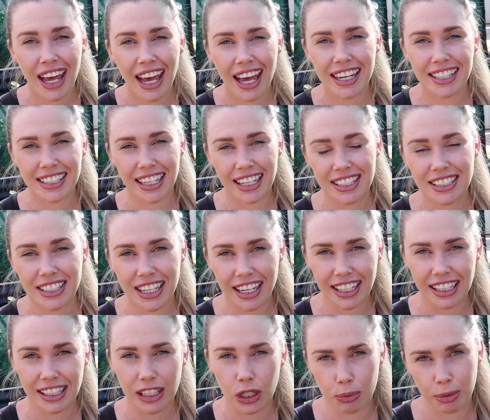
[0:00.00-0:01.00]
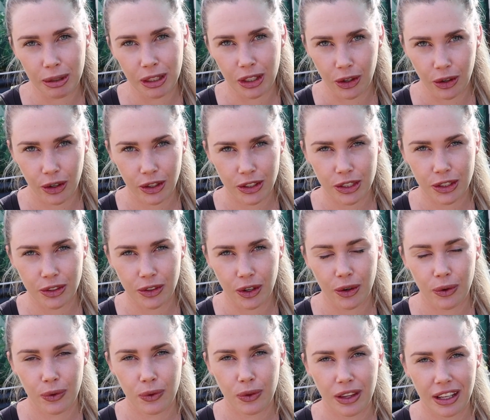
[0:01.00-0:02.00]
It does take a little bit longer to
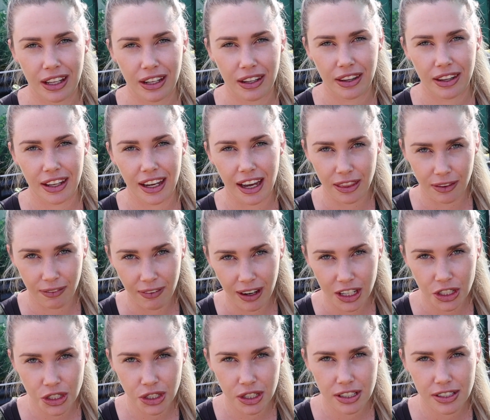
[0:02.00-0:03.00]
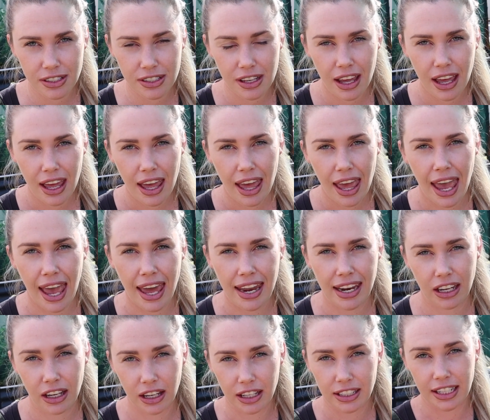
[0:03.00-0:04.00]
grow than the other radishes, and
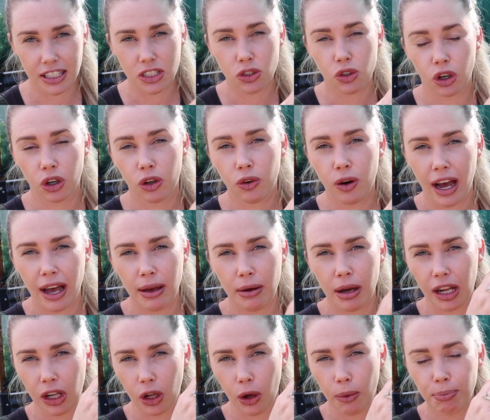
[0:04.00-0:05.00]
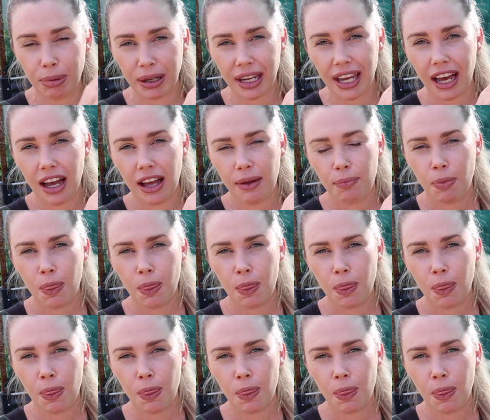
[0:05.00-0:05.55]
it does grow quite a lot bigger.